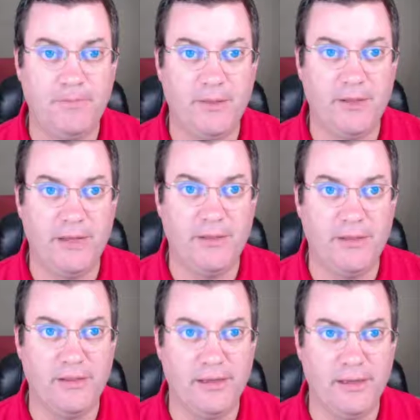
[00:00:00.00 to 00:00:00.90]
and
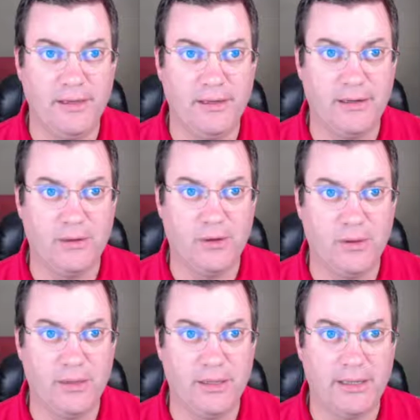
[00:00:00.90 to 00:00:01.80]
then I'll go
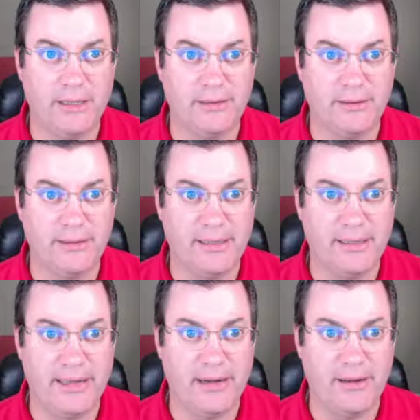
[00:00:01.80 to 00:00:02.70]
ahead and get
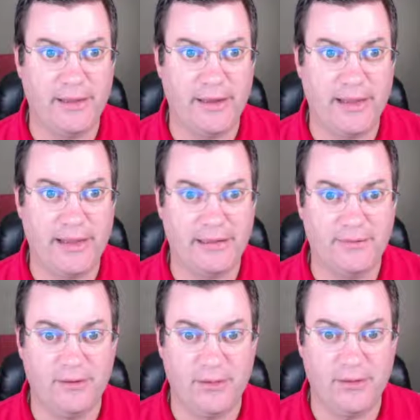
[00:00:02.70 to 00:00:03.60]
out of that active
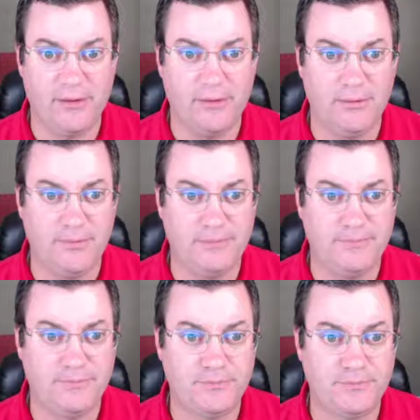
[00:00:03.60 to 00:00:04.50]
layer.
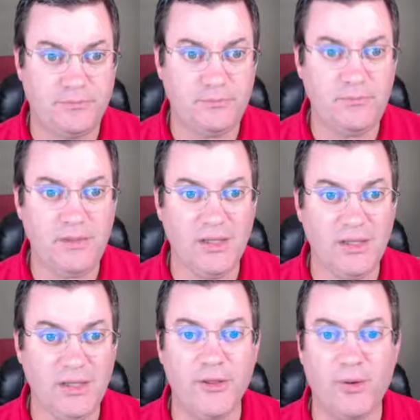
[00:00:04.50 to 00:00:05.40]

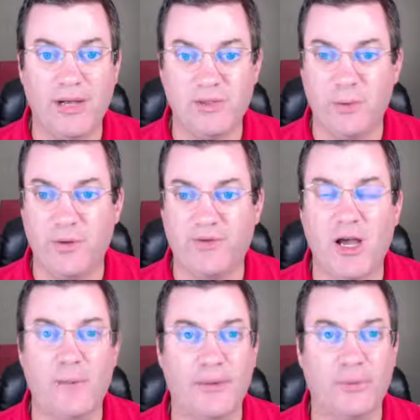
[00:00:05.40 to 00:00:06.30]
Otherwise, we would have
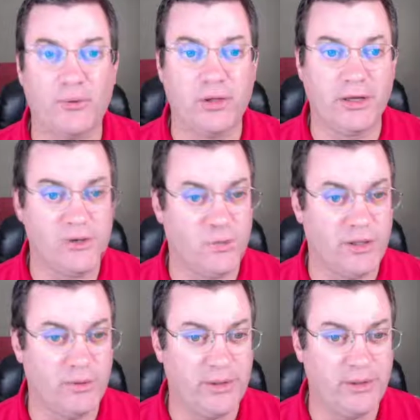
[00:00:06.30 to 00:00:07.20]
copied both layers, and we
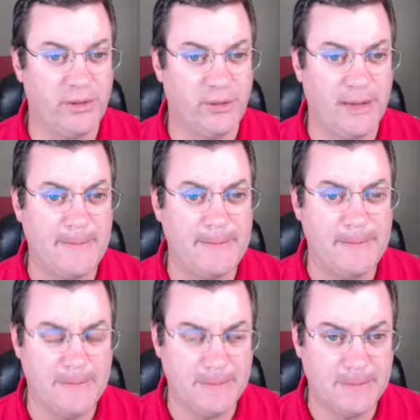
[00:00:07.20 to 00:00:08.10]
don't need to do that.
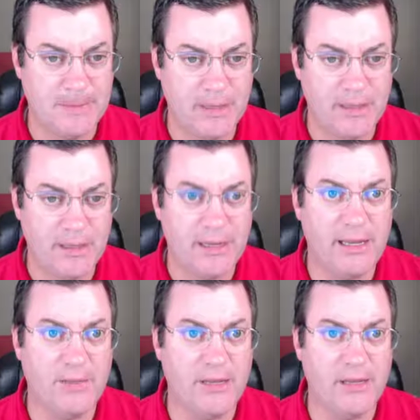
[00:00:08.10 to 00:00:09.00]
And
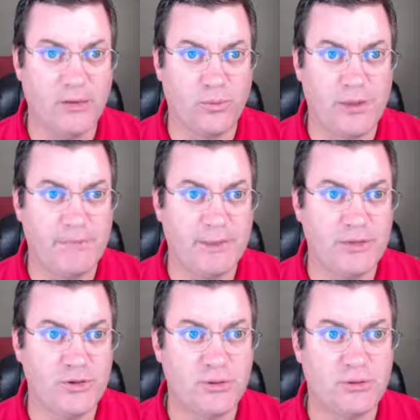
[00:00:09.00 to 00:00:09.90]
then the repitch
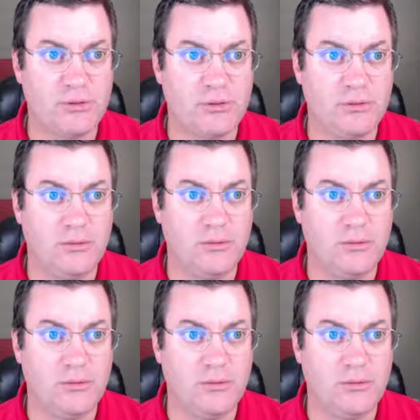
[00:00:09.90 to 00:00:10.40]
tool,